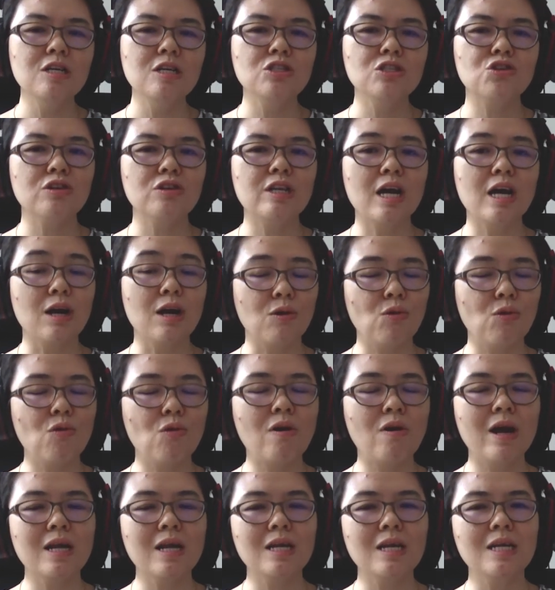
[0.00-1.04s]
So they are
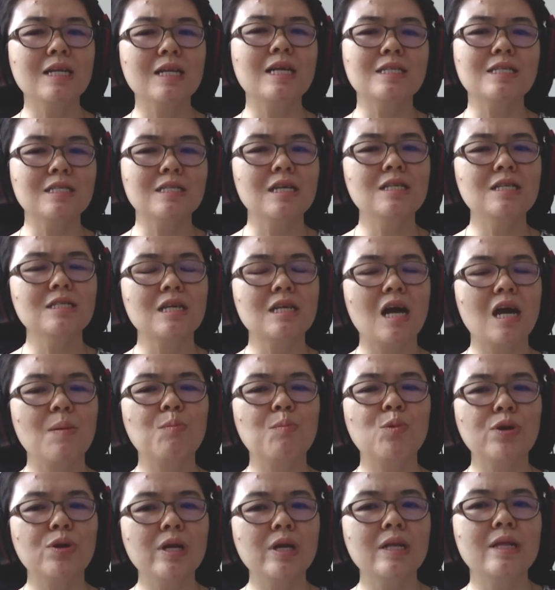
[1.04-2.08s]
quite, in that sense, I
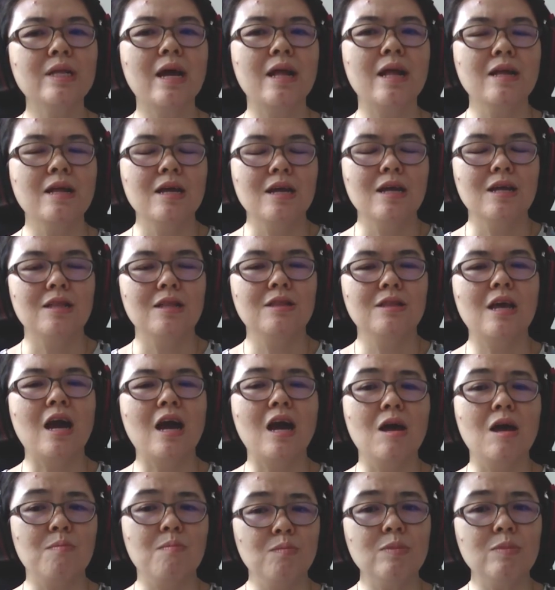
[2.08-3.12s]
put it that they
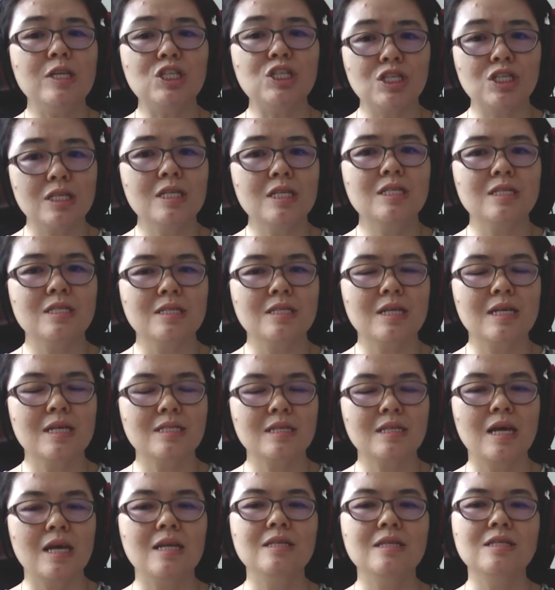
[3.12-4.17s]
are ambitious in that
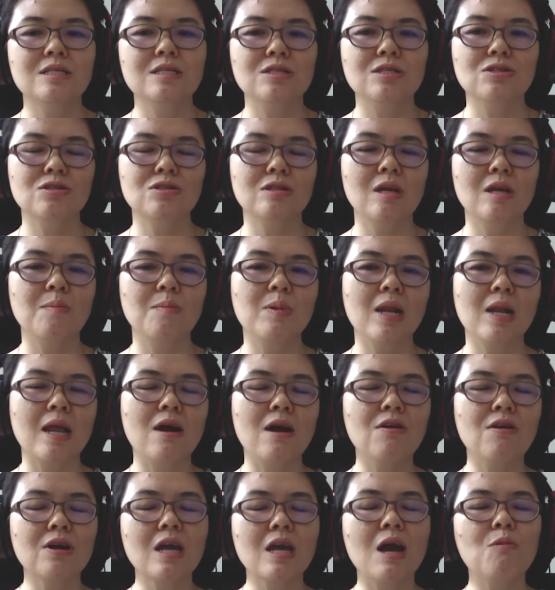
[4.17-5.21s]
sense. So they'll be
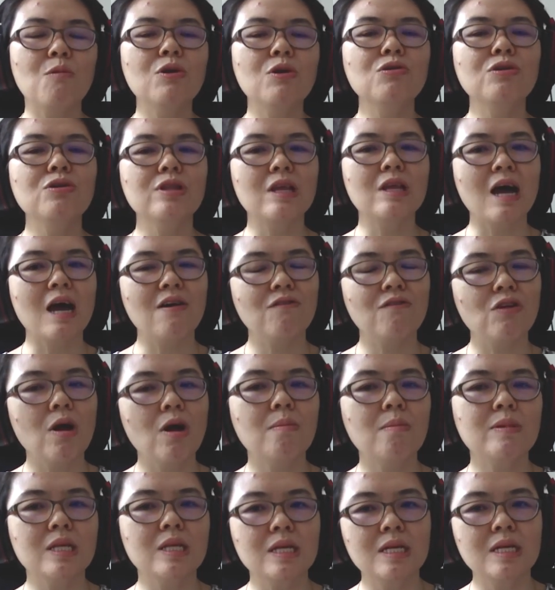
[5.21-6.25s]
like, okay, I want to
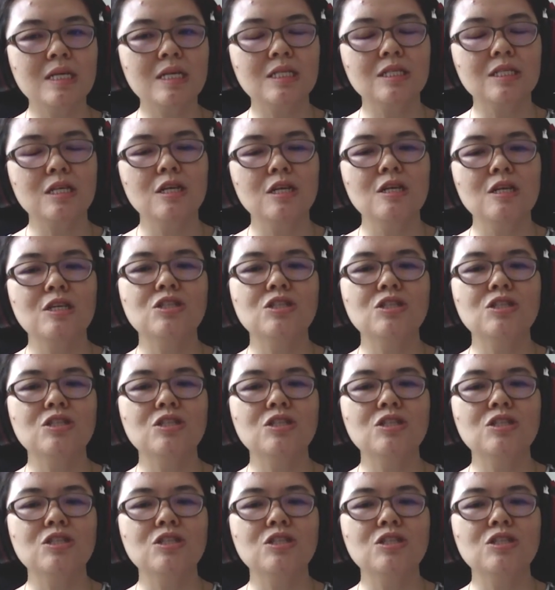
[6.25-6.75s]
develop this.